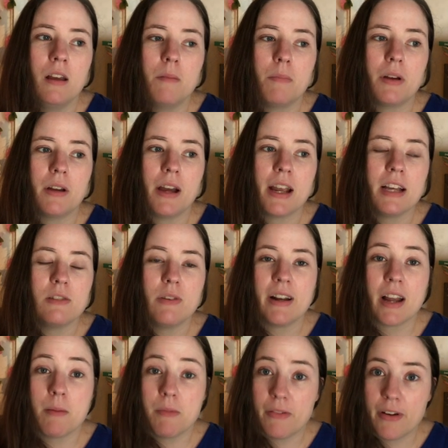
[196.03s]
but I guess right
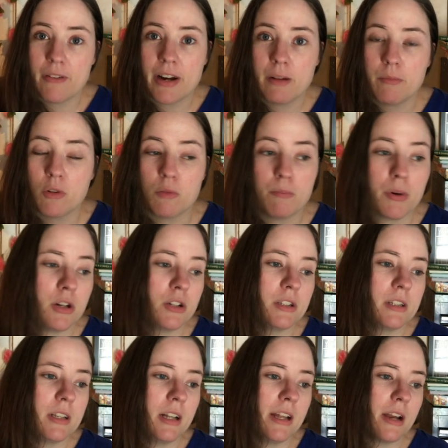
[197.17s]
now my favorite animal is
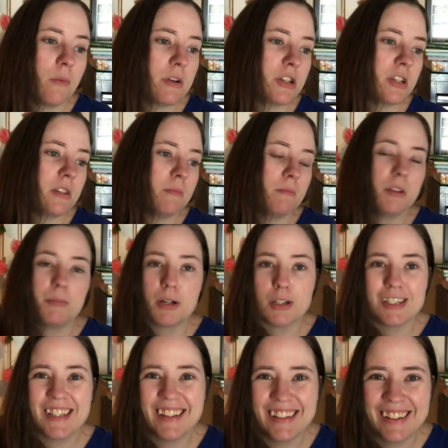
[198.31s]
birds. I like watching the
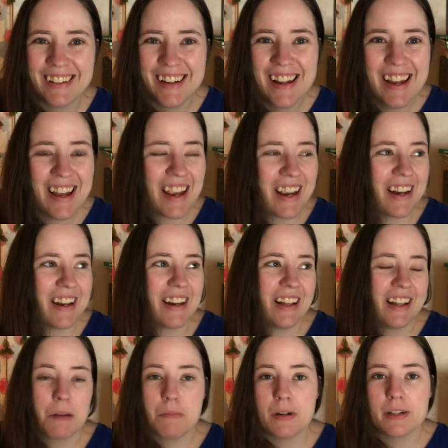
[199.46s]
birds, and I
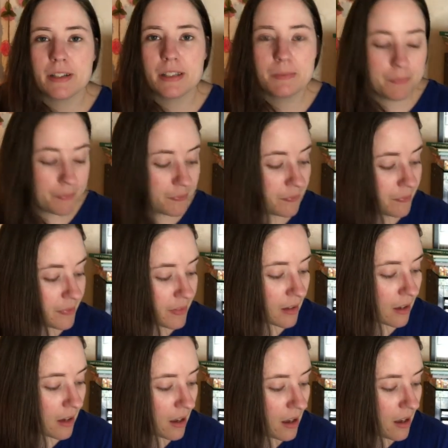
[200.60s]
like bugs.
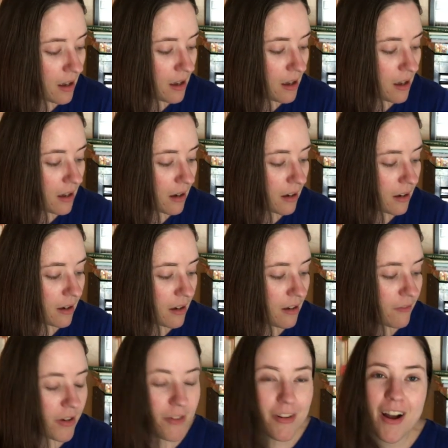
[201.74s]
Uh,
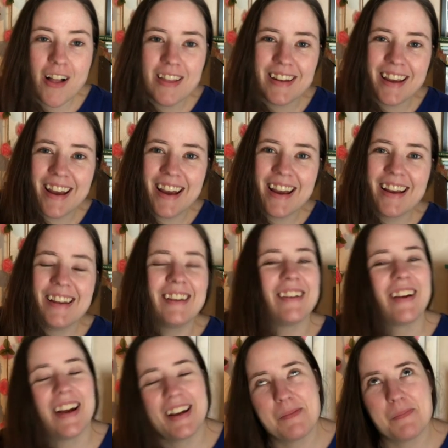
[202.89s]
favorite holiday,
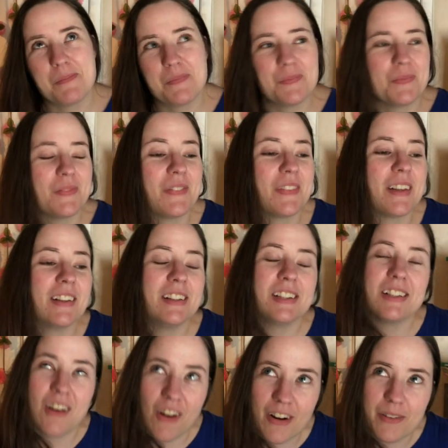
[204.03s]
okay, this is
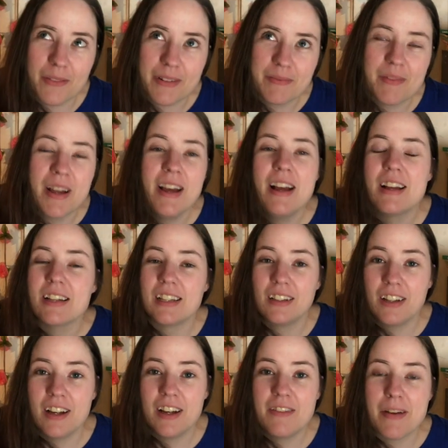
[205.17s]
a hard one, because I
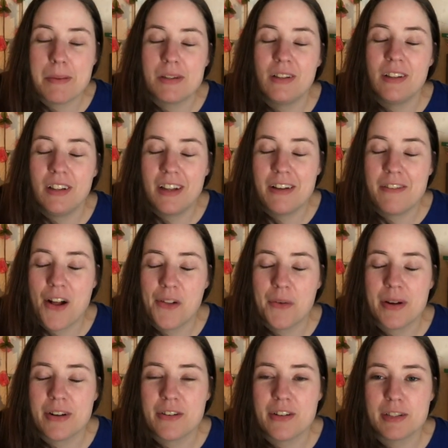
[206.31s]
love, absolutely love Halloween
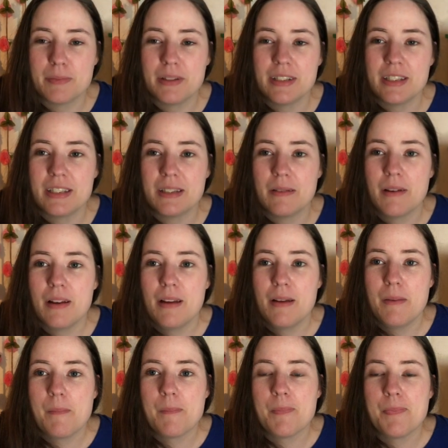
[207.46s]
and Christmas,
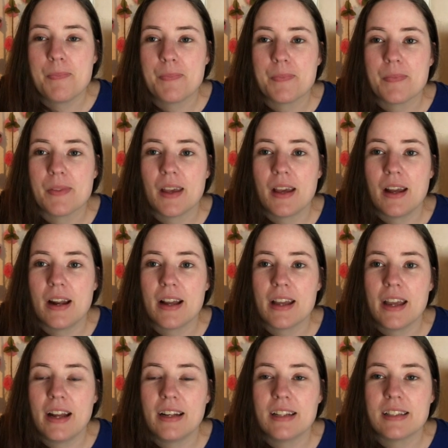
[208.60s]
and I
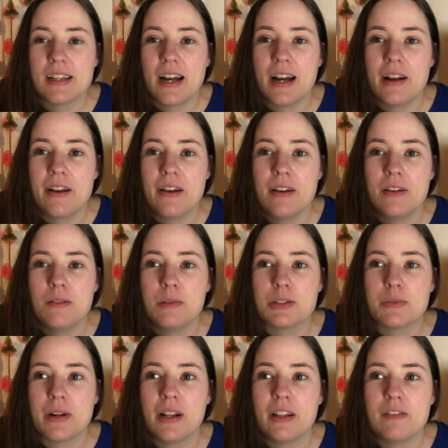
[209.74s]
can't decide which
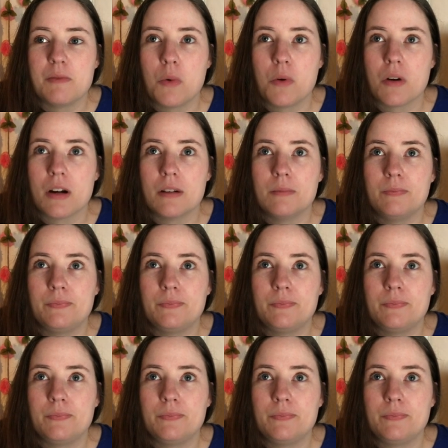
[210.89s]
one I love more,